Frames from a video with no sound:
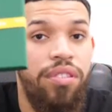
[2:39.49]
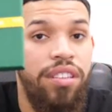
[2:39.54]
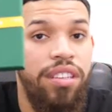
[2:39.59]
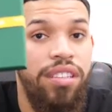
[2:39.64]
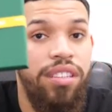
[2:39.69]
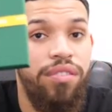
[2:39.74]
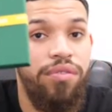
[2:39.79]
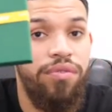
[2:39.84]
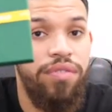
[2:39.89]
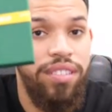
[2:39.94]

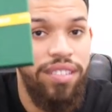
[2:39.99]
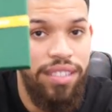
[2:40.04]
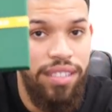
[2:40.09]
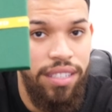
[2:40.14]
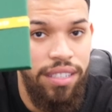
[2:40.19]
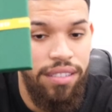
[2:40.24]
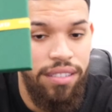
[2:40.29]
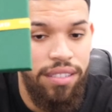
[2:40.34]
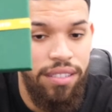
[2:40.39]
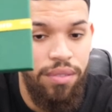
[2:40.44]
the
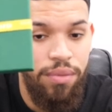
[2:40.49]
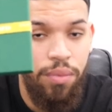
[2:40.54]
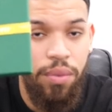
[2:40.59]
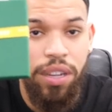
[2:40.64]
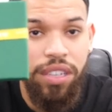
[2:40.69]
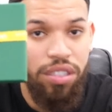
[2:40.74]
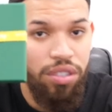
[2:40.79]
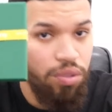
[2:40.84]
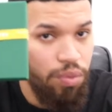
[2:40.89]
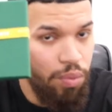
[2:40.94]
receipt,
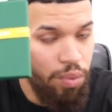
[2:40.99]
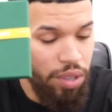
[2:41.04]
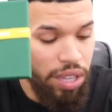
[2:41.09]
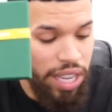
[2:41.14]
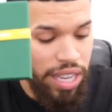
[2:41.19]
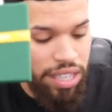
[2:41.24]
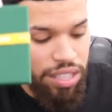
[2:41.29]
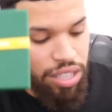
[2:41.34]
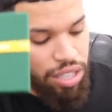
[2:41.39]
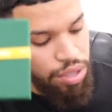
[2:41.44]
which we'll
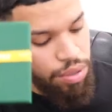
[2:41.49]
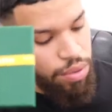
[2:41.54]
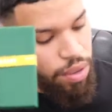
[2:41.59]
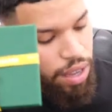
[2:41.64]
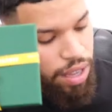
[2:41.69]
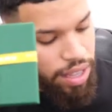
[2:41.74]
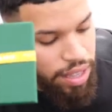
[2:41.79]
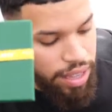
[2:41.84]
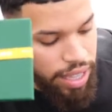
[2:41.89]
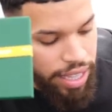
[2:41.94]
get into
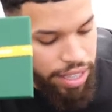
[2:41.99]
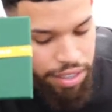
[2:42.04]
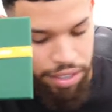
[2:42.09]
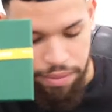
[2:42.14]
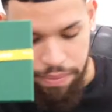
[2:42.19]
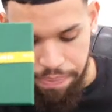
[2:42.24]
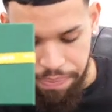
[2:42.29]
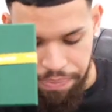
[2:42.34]
later.